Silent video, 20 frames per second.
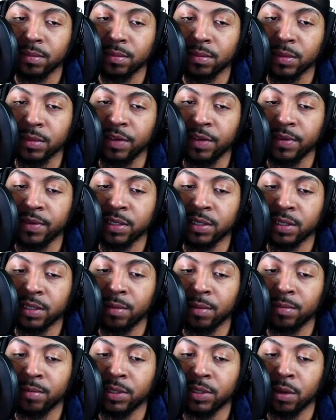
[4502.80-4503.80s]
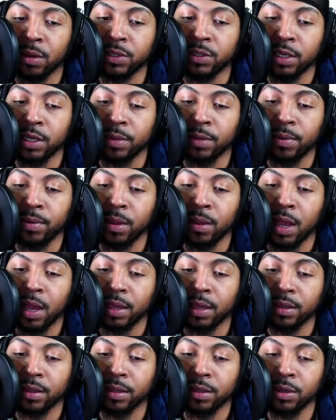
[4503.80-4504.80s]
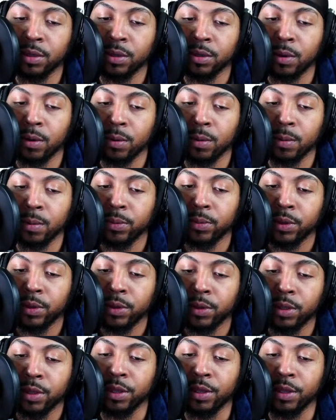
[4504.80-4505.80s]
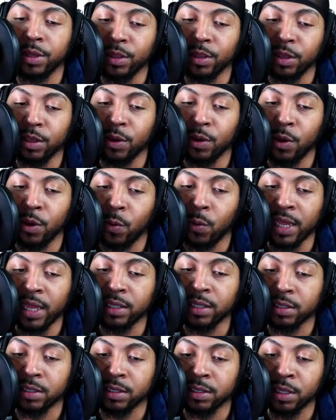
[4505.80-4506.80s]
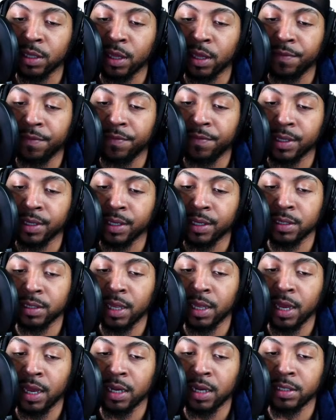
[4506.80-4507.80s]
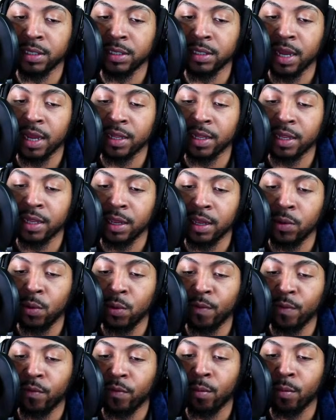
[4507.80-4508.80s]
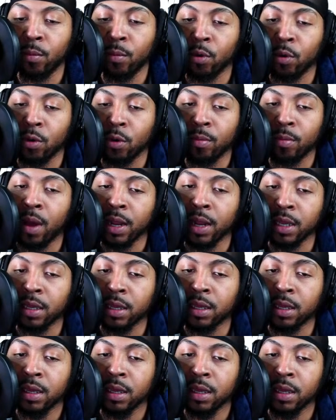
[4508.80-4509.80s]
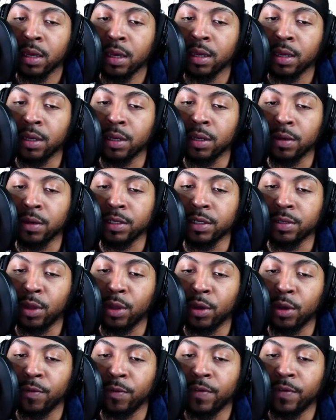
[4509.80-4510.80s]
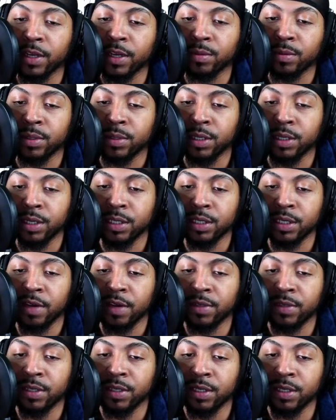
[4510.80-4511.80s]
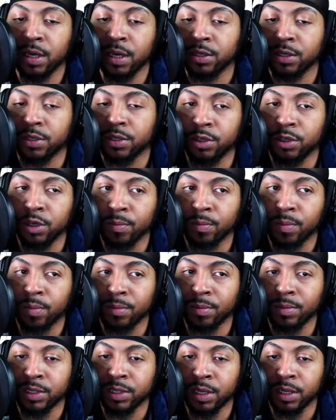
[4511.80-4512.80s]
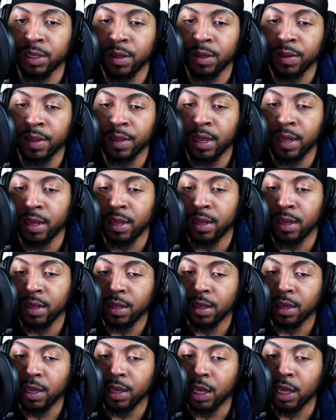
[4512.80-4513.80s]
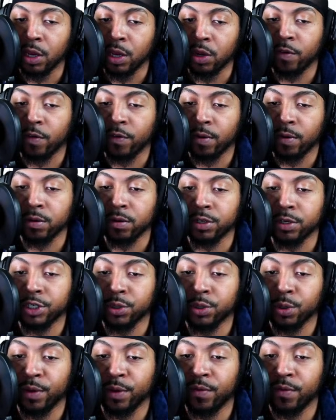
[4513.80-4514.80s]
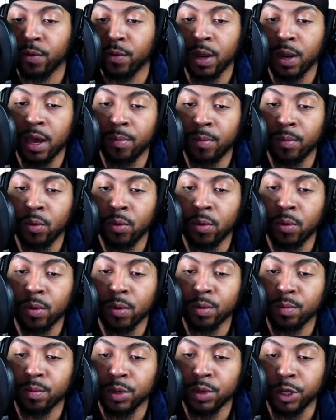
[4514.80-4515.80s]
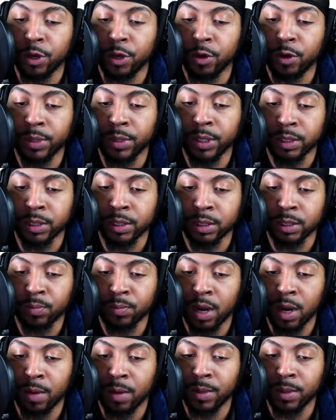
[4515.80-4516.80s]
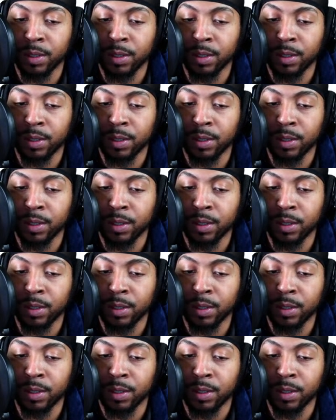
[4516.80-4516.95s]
something so simple like, weights and stuff, because they out of stock, they going for more money. You know, this Blowfax machine is $1,700. You could probably sell that, for on the street for a lot more, because it's probably